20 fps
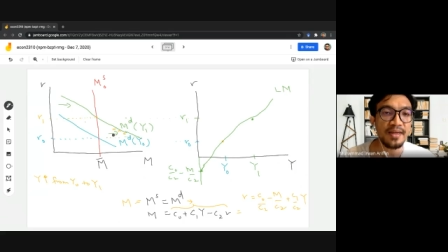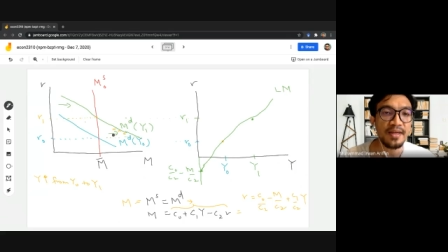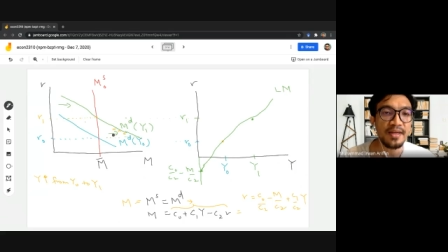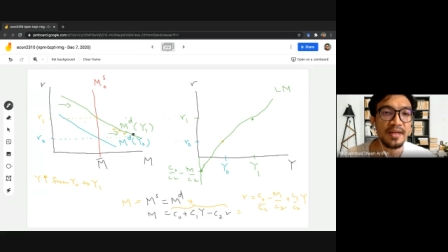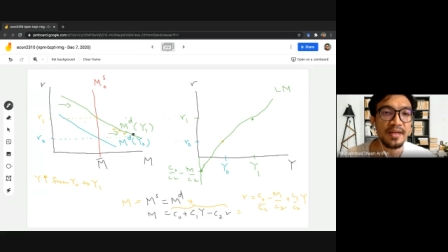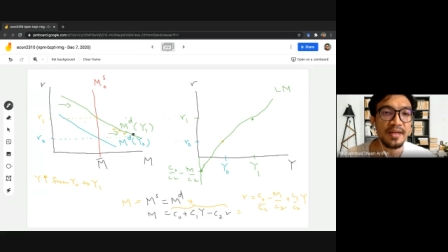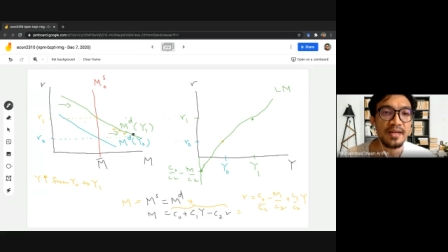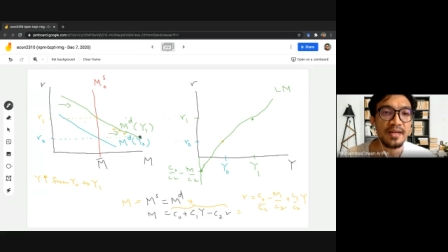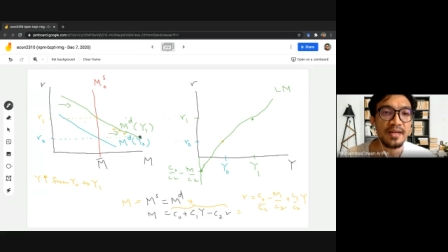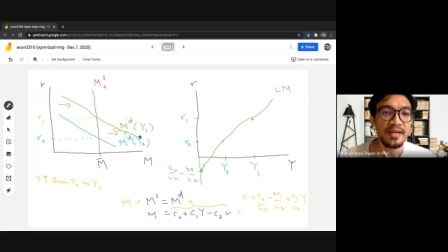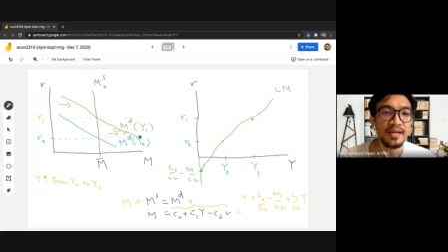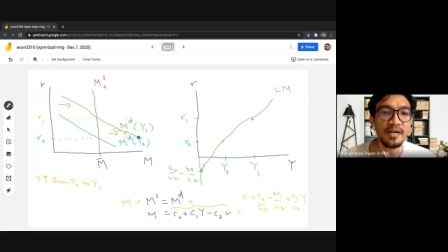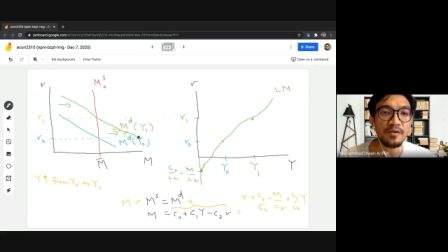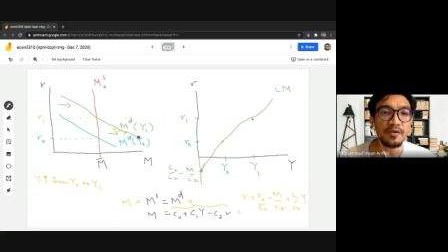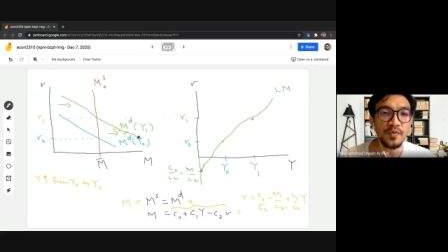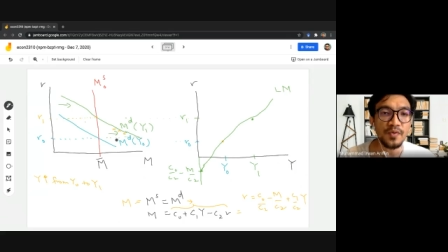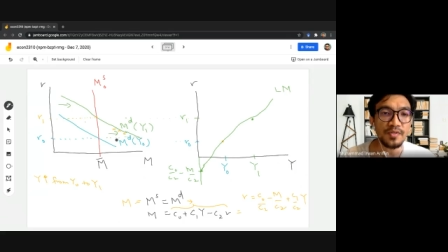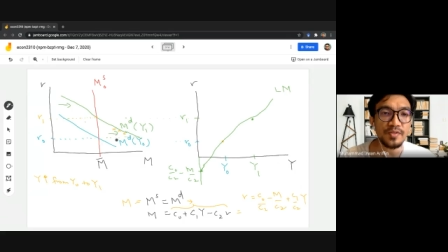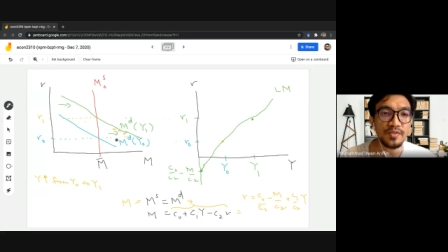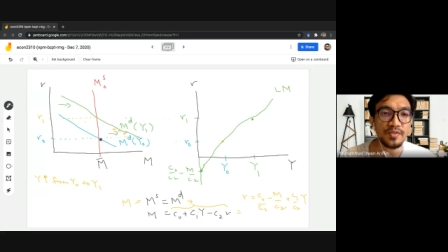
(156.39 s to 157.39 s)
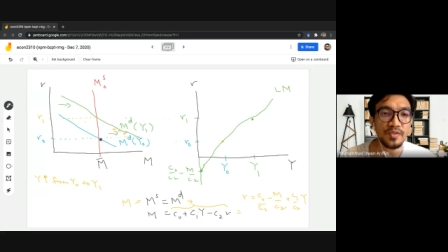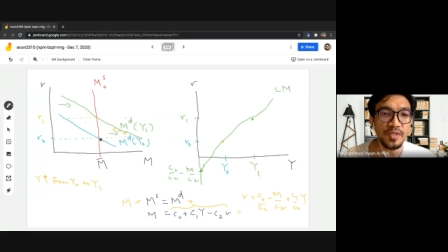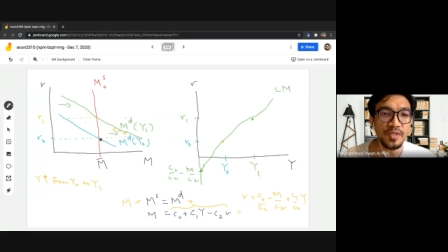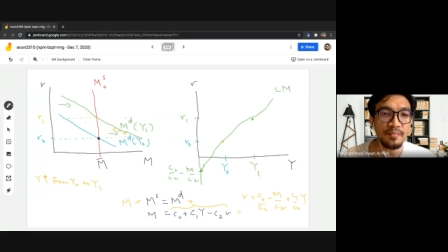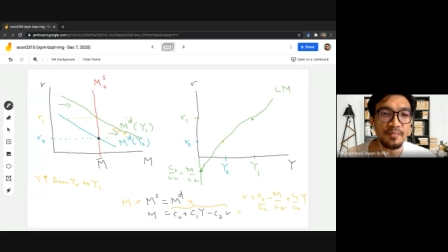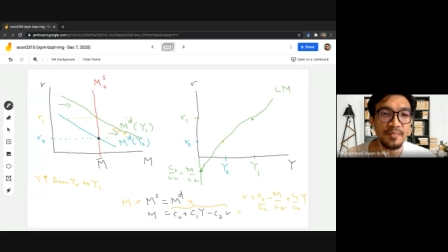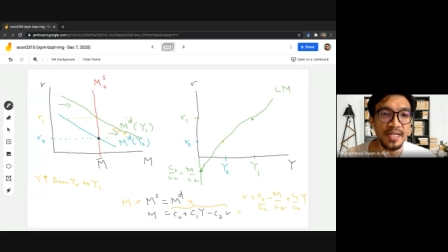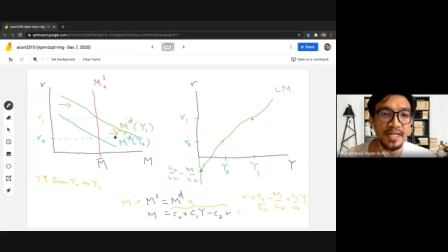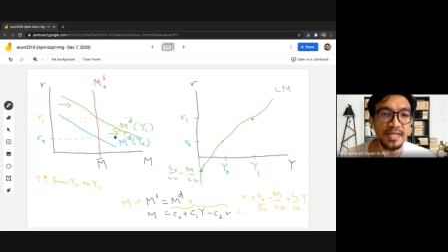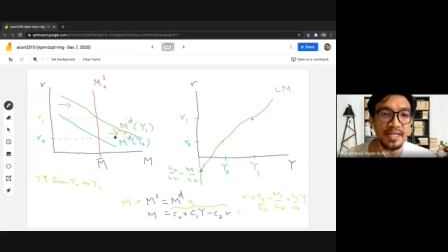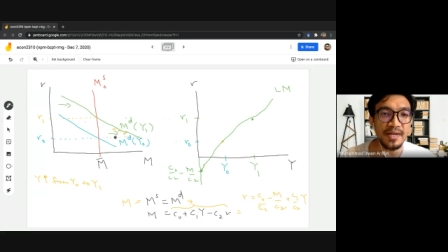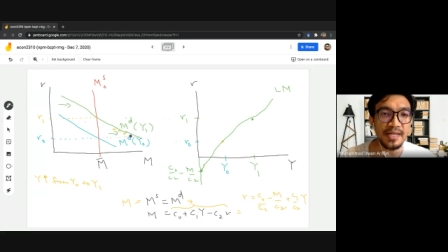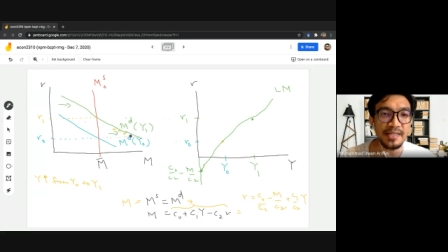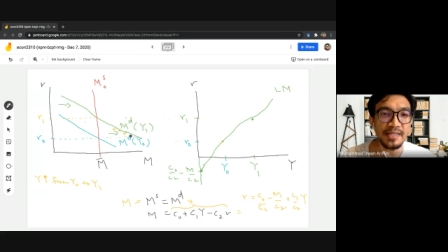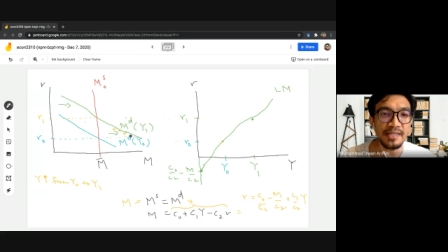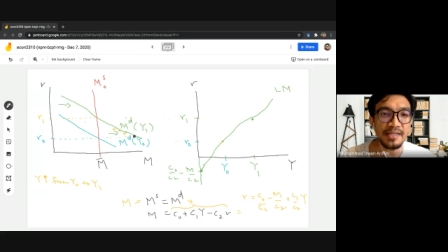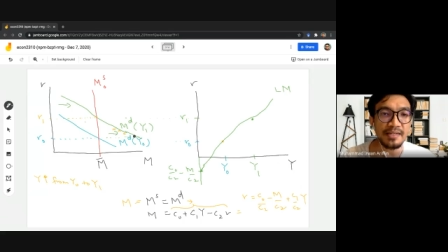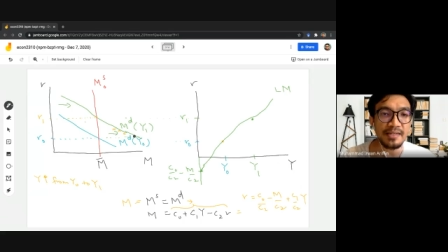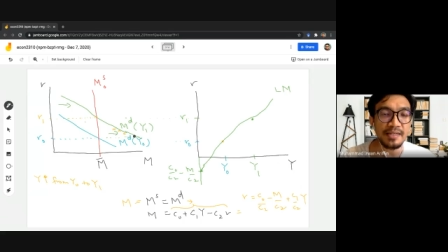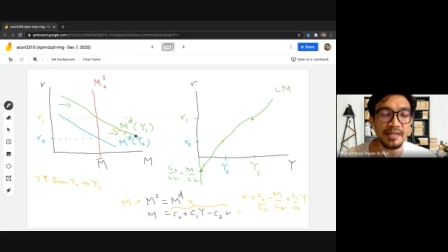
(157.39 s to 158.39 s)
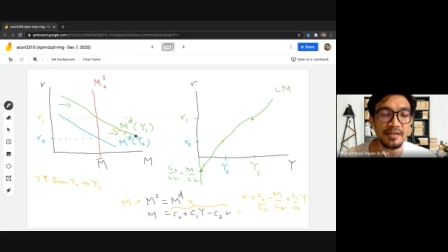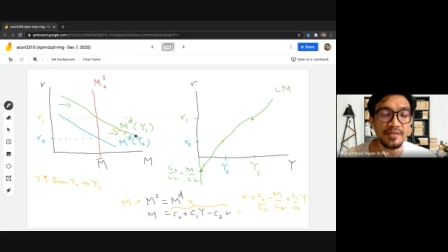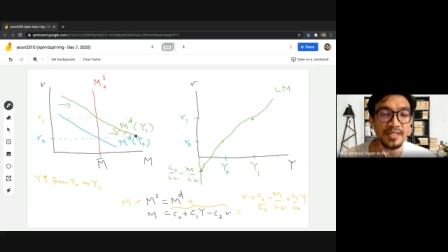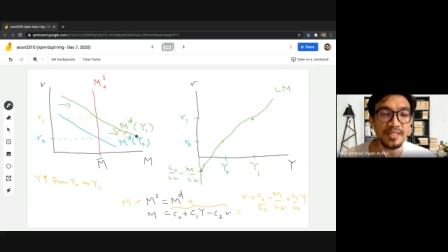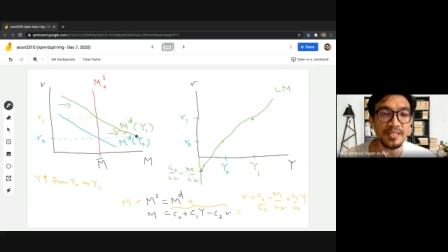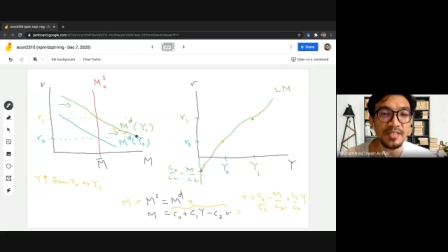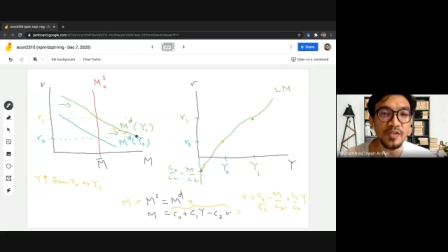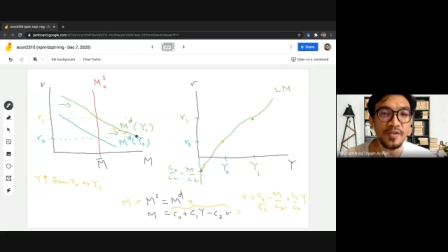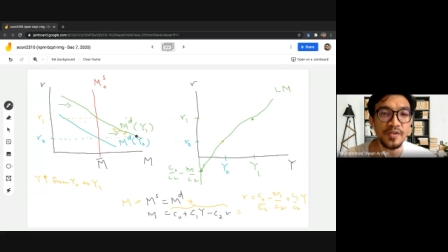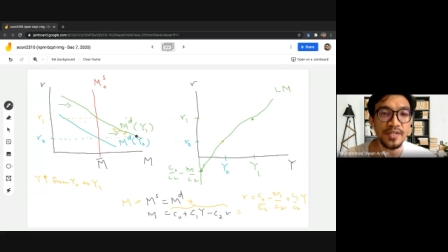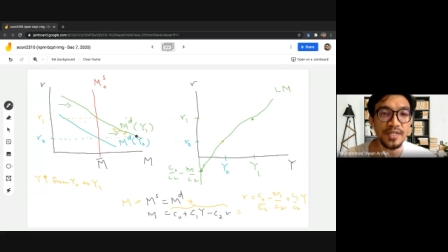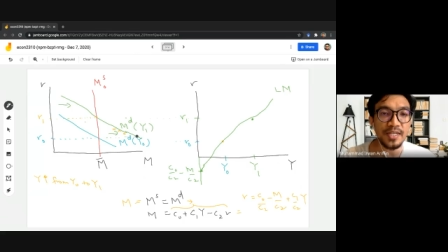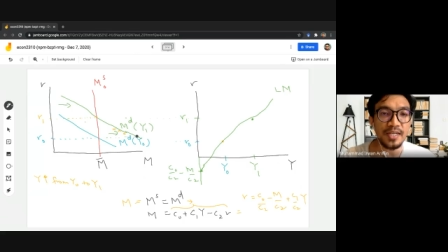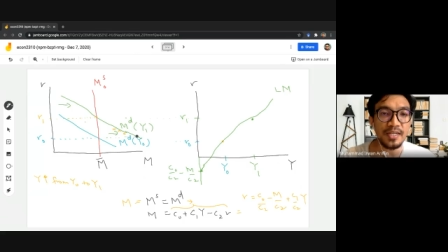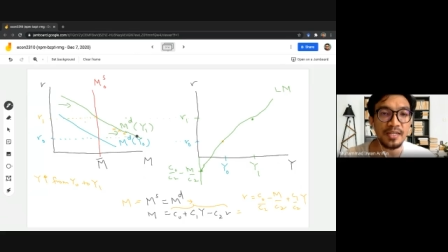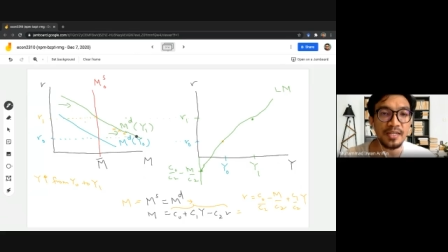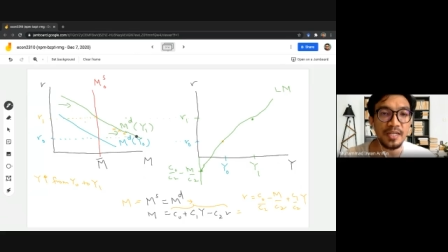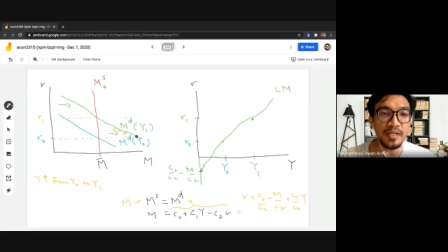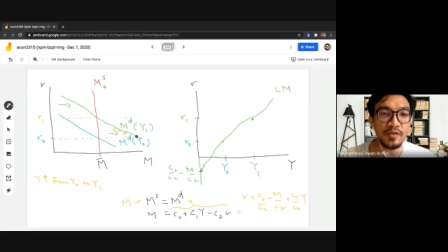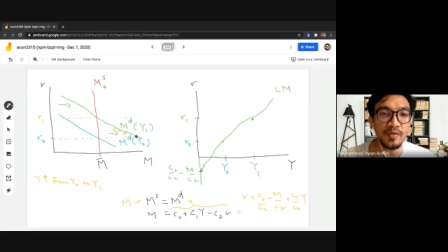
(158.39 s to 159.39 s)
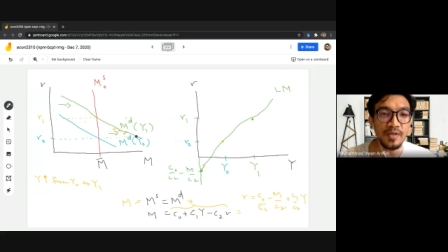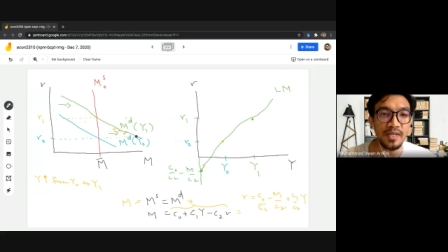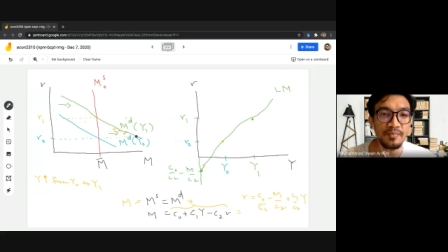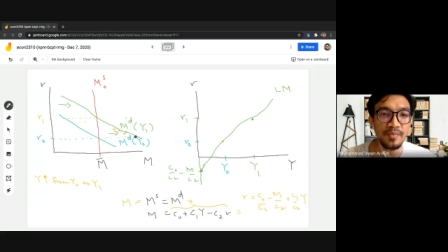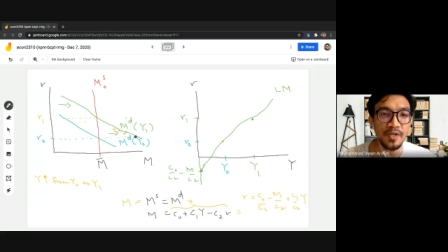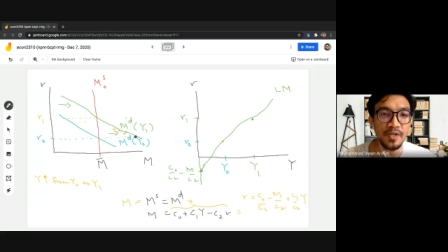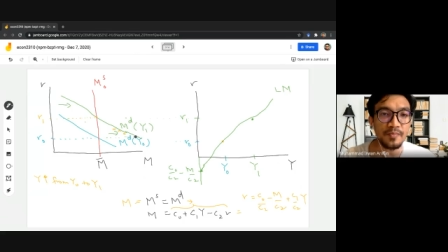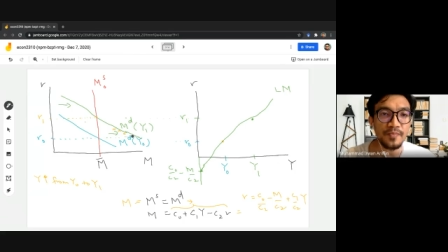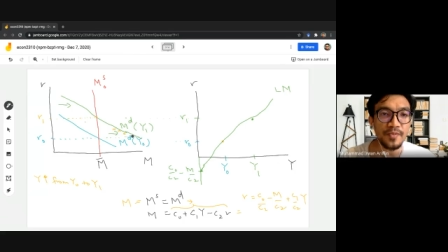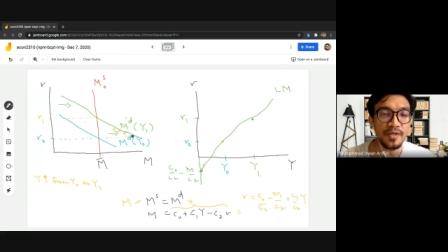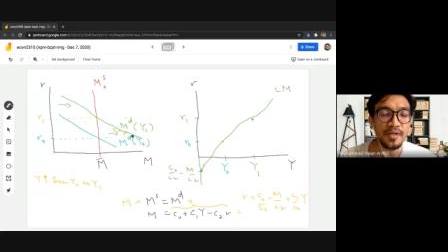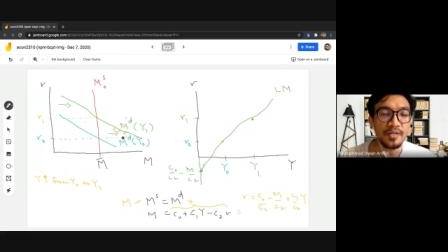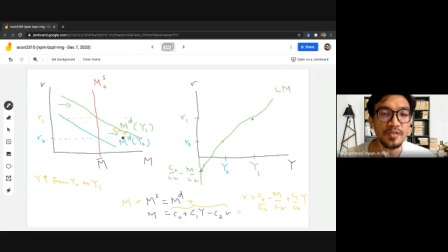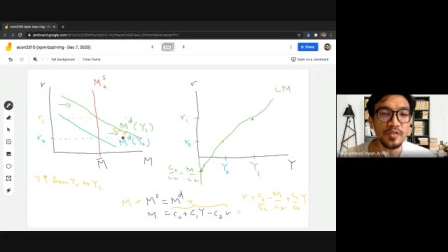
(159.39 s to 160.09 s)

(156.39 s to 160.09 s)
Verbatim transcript: now so the money market now is not in equilibrium